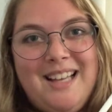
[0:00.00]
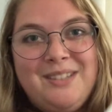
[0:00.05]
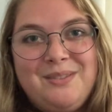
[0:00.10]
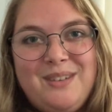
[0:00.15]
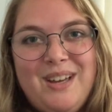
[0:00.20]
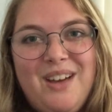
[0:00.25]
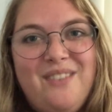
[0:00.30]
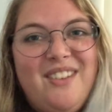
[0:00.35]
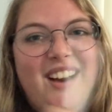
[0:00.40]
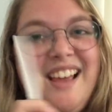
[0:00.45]

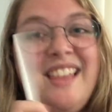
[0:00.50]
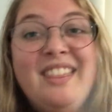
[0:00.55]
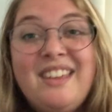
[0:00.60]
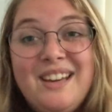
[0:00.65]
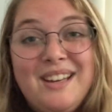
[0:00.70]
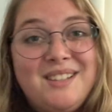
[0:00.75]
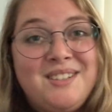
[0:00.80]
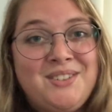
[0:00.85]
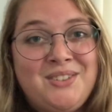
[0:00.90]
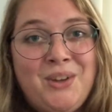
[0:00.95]
me of, and I
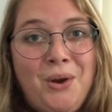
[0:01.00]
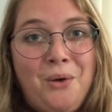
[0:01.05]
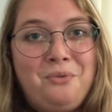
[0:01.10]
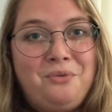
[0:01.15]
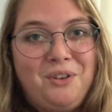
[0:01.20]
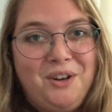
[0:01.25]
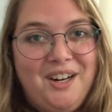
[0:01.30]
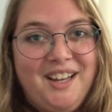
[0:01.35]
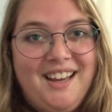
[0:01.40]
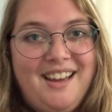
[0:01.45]
think it's so
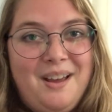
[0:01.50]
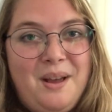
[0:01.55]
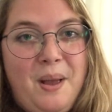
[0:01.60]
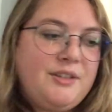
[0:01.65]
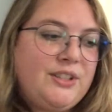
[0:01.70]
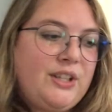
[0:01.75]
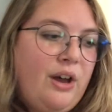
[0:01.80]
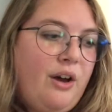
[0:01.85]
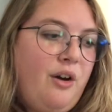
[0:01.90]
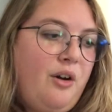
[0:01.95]
funny.
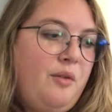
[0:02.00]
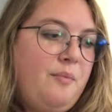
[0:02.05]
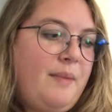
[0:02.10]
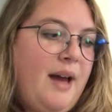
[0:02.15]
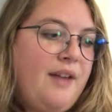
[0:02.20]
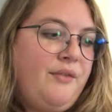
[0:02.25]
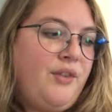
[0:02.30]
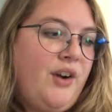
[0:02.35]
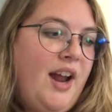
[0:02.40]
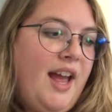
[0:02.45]
So
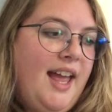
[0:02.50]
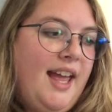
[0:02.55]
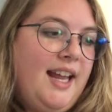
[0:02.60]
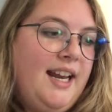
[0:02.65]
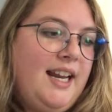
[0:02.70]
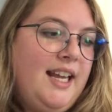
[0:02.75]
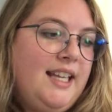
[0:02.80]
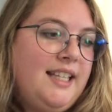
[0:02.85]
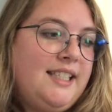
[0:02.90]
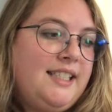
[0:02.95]
my
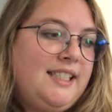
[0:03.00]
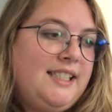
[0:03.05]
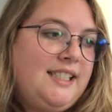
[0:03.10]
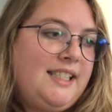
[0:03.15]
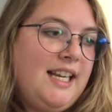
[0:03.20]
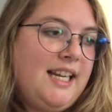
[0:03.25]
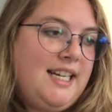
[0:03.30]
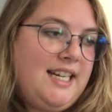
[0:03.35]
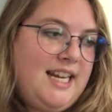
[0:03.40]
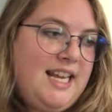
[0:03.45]
friend
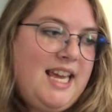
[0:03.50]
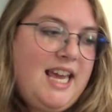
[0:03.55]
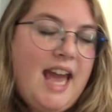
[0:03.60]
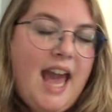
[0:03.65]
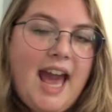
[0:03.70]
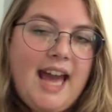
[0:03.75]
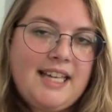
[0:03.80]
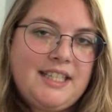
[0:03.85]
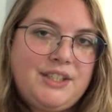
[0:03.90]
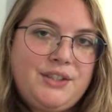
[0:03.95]
Sydney
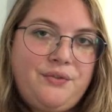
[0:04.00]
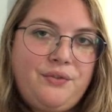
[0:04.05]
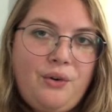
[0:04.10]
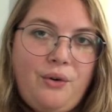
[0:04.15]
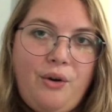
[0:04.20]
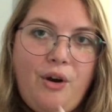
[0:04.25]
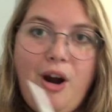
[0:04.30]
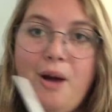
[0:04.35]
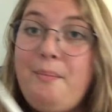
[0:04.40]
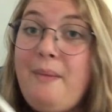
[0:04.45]
asked
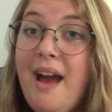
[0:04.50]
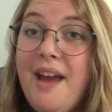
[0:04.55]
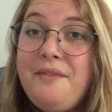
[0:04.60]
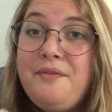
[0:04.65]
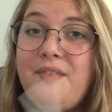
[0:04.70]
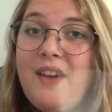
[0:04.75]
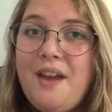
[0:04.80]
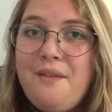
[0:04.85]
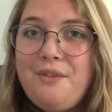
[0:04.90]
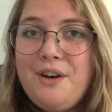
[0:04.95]
for my
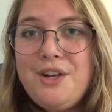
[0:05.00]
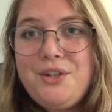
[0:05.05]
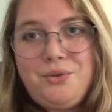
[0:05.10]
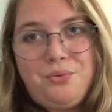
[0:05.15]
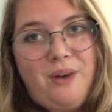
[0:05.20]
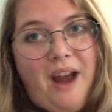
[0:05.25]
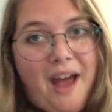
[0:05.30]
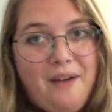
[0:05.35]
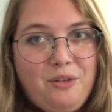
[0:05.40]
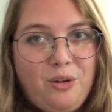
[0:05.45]
favorite
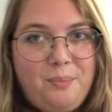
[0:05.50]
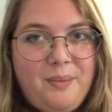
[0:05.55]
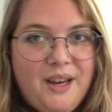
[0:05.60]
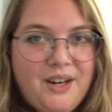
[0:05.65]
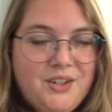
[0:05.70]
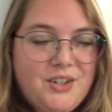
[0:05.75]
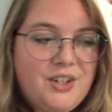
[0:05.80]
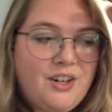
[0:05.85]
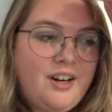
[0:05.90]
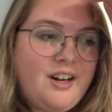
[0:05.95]
travel
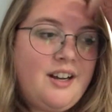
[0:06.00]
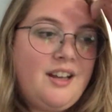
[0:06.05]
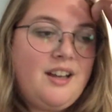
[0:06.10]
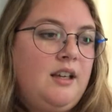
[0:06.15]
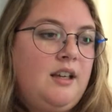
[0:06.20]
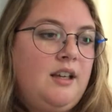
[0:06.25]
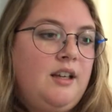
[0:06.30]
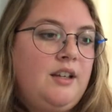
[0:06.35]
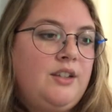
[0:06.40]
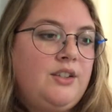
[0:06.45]
picture.
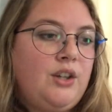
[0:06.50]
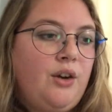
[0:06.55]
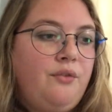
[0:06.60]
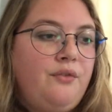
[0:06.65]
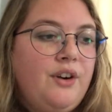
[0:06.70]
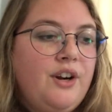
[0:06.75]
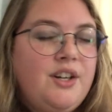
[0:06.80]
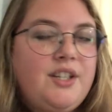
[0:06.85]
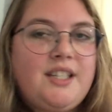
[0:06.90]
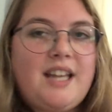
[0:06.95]
So
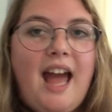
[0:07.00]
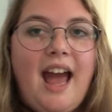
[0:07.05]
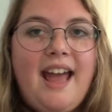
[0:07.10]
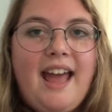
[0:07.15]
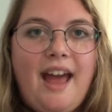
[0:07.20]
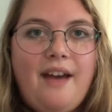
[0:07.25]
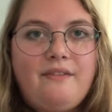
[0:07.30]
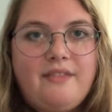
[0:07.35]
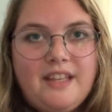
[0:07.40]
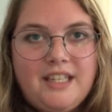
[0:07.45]
first I
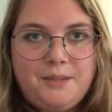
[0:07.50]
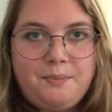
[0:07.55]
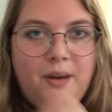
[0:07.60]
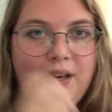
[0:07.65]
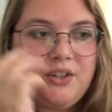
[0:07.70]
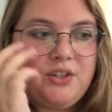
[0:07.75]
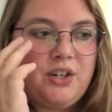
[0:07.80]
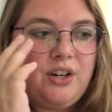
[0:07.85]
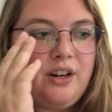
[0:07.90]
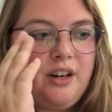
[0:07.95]
have this
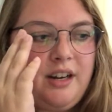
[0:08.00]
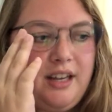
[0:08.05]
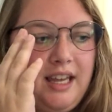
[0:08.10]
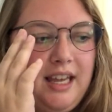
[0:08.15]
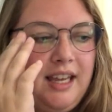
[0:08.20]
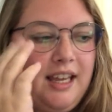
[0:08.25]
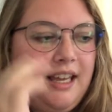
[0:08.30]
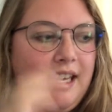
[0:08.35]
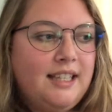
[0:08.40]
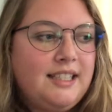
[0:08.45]
picture. It
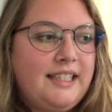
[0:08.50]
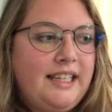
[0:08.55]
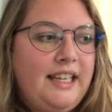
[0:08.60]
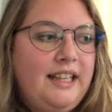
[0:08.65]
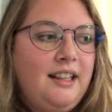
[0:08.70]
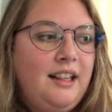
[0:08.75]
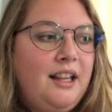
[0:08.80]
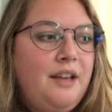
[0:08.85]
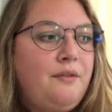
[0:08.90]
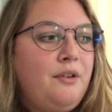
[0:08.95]
is
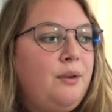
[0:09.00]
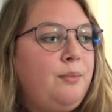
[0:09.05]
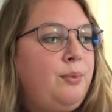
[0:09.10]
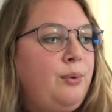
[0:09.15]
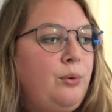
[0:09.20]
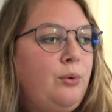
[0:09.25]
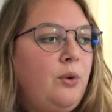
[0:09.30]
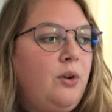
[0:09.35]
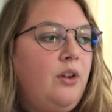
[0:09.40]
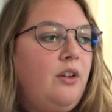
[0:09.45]
in
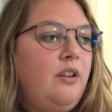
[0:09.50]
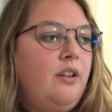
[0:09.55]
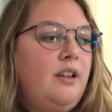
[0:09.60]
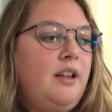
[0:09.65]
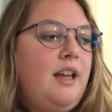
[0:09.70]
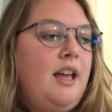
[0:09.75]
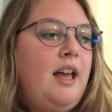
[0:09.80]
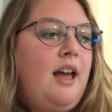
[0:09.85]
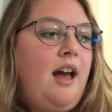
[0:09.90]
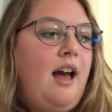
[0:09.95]
Liverpool.
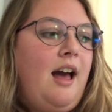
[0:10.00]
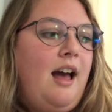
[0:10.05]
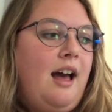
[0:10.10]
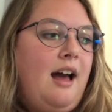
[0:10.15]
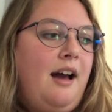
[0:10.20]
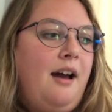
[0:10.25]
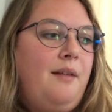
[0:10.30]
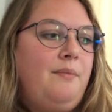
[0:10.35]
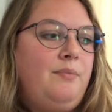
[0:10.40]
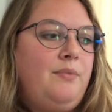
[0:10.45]

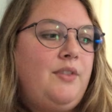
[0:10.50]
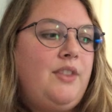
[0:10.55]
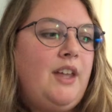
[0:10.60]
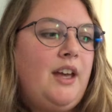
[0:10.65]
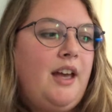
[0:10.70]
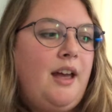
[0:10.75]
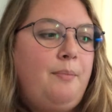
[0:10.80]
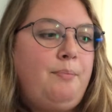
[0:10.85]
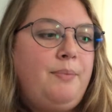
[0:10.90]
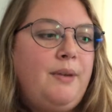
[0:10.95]

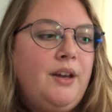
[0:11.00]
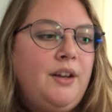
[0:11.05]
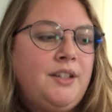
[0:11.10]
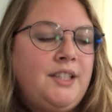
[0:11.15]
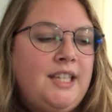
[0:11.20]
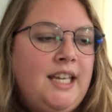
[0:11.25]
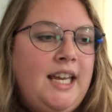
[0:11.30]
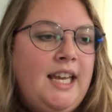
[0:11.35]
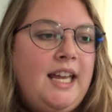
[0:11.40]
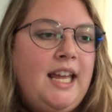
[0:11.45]
The
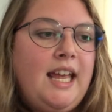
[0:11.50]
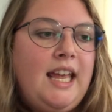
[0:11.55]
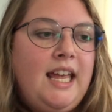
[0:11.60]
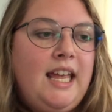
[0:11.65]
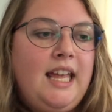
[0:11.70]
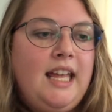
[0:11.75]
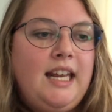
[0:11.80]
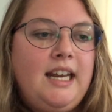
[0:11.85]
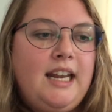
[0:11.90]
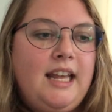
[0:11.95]
building
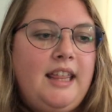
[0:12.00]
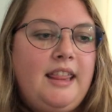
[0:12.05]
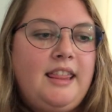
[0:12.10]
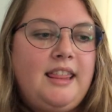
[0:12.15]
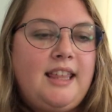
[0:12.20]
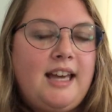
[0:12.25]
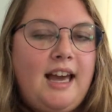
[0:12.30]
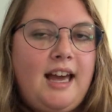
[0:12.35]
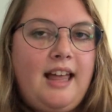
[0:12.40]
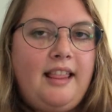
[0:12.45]
in
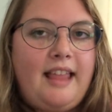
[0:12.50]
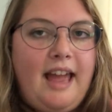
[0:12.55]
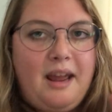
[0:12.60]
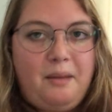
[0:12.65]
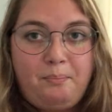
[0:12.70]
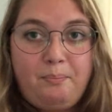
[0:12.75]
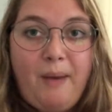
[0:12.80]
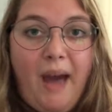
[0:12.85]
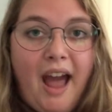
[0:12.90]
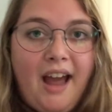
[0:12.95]
the
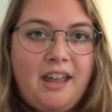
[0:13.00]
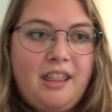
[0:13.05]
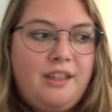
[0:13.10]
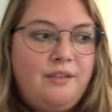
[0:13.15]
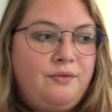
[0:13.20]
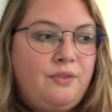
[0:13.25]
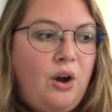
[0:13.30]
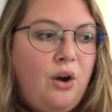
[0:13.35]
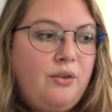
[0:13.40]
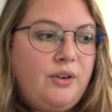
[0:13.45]
like back of the
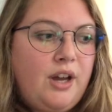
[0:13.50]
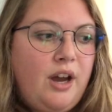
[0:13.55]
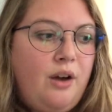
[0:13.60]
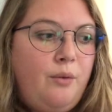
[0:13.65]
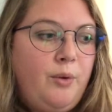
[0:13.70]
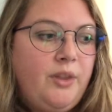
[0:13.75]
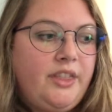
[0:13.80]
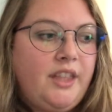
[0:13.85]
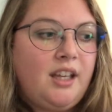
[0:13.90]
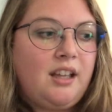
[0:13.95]
photo
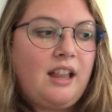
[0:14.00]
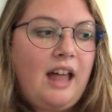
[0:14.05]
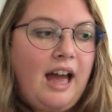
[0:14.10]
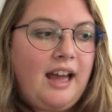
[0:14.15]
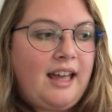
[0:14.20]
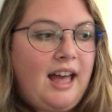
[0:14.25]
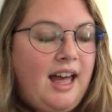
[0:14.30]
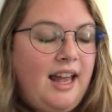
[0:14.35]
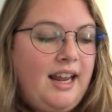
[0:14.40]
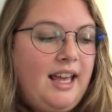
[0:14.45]
with the
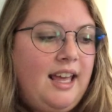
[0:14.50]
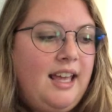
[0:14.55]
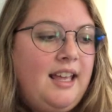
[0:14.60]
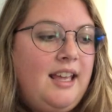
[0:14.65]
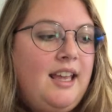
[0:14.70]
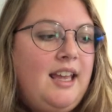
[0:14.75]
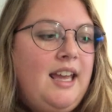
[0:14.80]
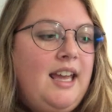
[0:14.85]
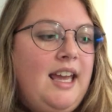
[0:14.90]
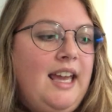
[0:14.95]
clock on it
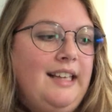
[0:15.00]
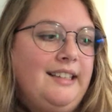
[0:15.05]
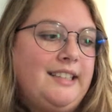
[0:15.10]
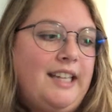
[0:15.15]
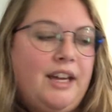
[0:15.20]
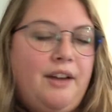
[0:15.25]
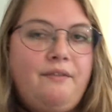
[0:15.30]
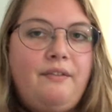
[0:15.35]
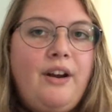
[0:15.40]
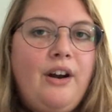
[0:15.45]
is
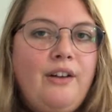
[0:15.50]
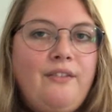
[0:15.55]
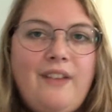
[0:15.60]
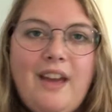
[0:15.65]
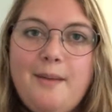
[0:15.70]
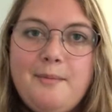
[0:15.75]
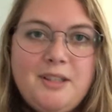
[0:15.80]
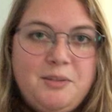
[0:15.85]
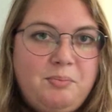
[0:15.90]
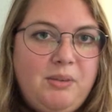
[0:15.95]
like a very
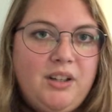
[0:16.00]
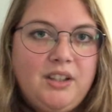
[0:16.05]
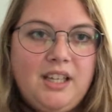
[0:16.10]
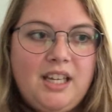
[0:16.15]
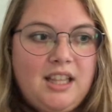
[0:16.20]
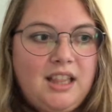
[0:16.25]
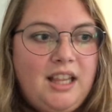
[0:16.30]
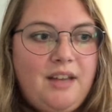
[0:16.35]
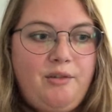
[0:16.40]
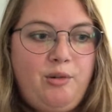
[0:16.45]
famous
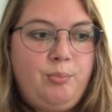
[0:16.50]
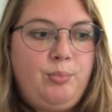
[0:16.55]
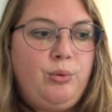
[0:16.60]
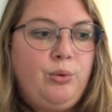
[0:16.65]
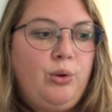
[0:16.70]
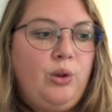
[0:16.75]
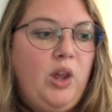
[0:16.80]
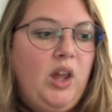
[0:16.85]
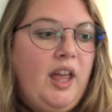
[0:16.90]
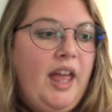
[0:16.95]
building in
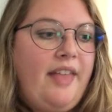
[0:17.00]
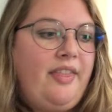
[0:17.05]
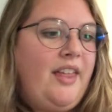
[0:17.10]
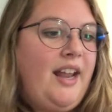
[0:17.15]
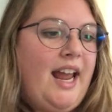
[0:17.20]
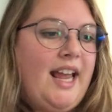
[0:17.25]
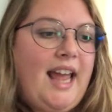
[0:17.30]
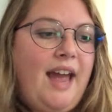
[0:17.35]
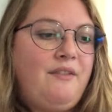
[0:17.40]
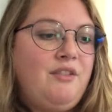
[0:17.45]
Liverpool, and
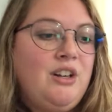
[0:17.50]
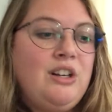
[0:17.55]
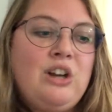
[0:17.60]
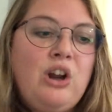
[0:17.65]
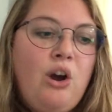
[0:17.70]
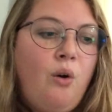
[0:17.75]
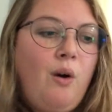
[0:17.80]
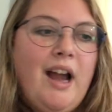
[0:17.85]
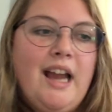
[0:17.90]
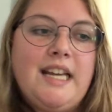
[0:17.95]
then I have
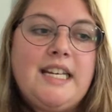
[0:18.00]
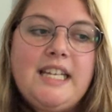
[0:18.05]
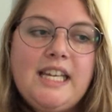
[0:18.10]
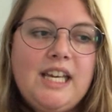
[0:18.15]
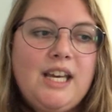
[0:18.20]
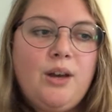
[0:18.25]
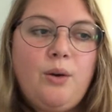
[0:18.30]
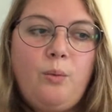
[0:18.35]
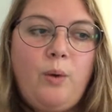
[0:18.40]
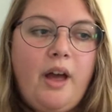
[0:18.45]
no
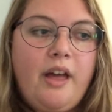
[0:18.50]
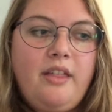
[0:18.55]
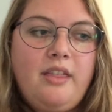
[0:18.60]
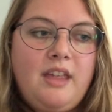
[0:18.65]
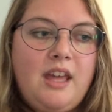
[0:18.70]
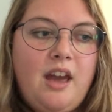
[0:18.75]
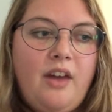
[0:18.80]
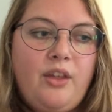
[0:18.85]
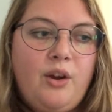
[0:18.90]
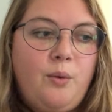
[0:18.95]
idea what
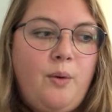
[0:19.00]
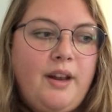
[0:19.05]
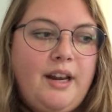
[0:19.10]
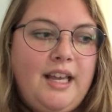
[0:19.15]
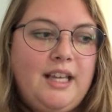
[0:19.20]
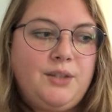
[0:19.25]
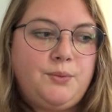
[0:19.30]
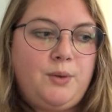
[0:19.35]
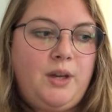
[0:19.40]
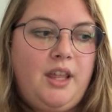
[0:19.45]
the other one
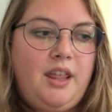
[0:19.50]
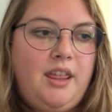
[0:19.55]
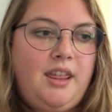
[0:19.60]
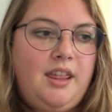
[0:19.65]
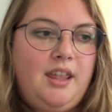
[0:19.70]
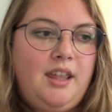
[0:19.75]
is with